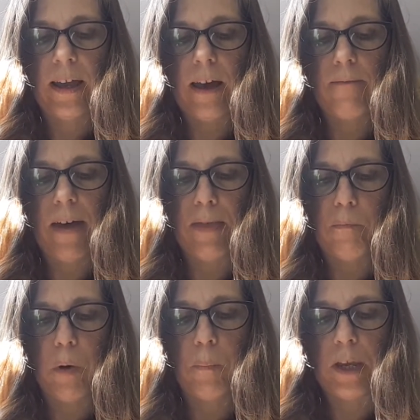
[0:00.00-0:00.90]
her feather
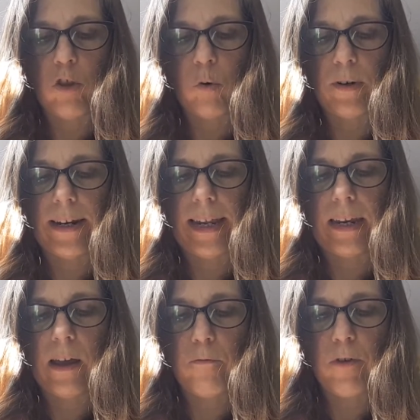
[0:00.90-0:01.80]
bobbing jauntily
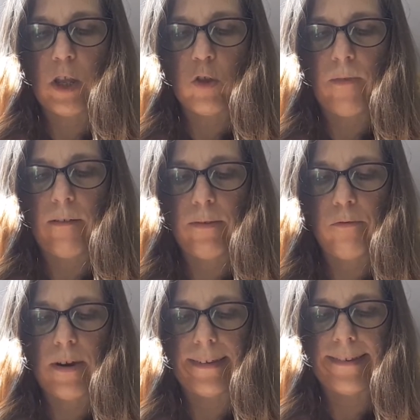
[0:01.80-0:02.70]
and her fringe very
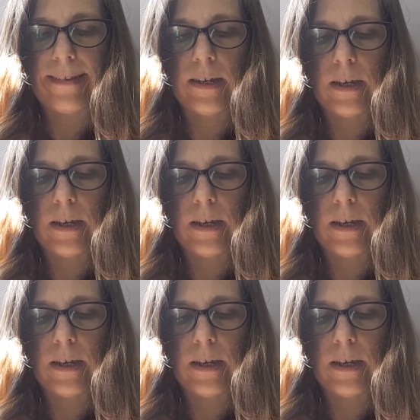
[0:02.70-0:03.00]
frizzed.